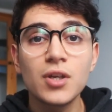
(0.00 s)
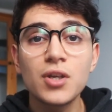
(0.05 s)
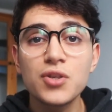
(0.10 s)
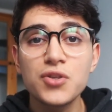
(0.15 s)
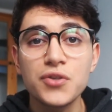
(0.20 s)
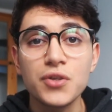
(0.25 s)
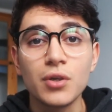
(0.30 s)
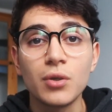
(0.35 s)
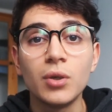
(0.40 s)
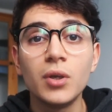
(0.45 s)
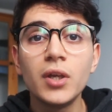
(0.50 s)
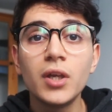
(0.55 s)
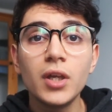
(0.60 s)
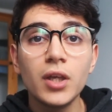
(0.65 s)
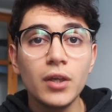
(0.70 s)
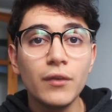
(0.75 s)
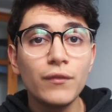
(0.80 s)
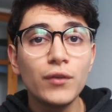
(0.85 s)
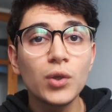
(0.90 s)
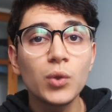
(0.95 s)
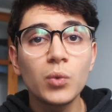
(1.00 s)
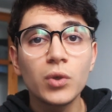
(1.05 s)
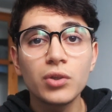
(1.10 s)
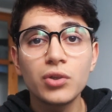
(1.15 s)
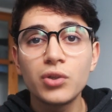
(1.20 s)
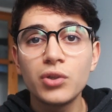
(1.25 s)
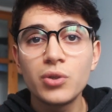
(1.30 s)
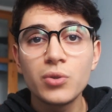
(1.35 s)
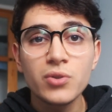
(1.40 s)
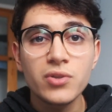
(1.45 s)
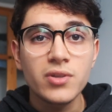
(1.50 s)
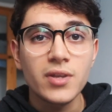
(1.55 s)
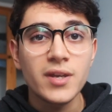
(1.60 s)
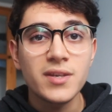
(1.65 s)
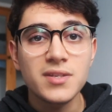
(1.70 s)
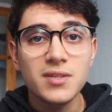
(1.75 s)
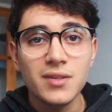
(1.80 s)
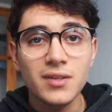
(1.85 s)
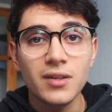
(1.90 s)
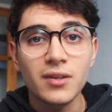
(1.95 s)
So, if you want to use
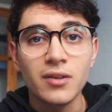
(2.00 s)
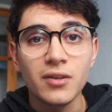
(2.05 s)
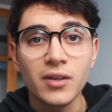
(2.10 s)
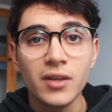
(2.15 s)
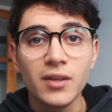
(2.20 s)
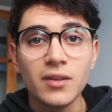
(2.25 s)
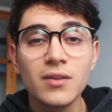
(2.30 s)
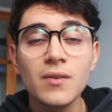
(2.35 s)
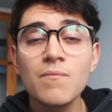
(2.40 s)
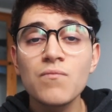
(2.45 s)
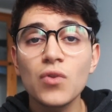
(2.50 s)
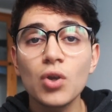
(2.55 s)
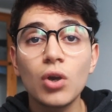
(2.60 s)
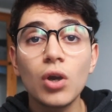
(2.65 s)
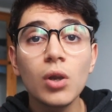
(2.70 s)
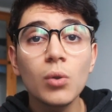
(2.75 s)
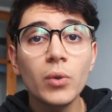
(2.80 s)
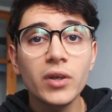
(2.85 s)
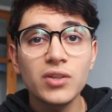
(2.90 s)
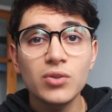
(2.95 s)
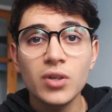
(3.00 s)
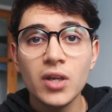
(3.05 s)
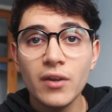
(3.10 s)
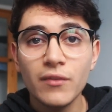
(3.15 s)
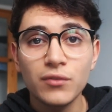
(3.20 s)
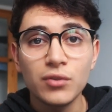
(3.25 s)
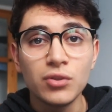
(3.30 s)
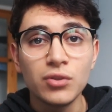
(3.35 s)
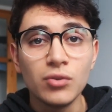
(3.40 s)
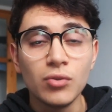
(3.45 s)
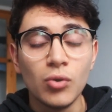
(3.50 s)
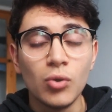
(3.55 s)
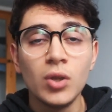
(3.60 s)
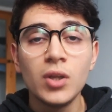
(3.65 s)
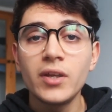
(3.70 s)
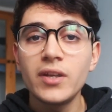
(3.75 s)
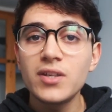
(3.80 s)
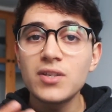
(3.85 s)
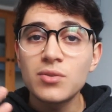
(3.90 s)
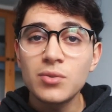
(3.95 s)
strkit, all what you have to do
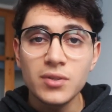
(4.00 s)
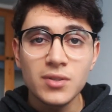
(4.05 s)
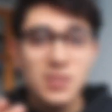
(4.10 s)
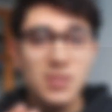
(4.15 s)
is to